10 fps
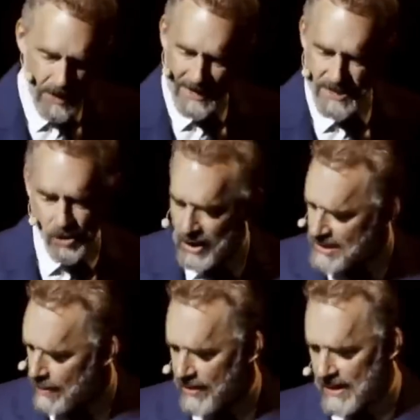And it's not
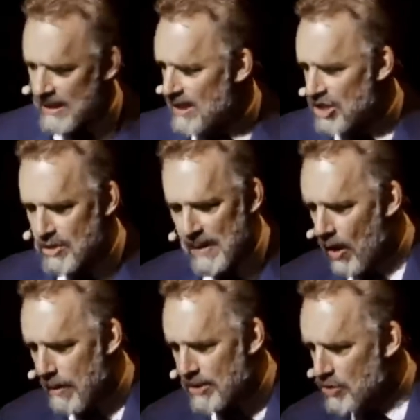something that can just be
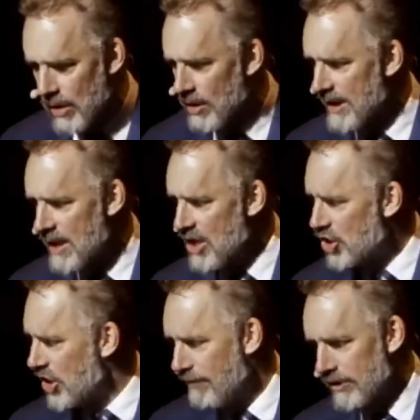arbitrarily
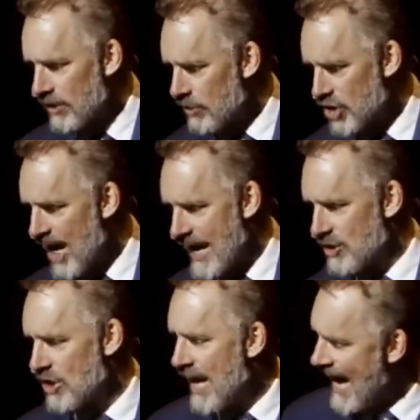shifted or changed.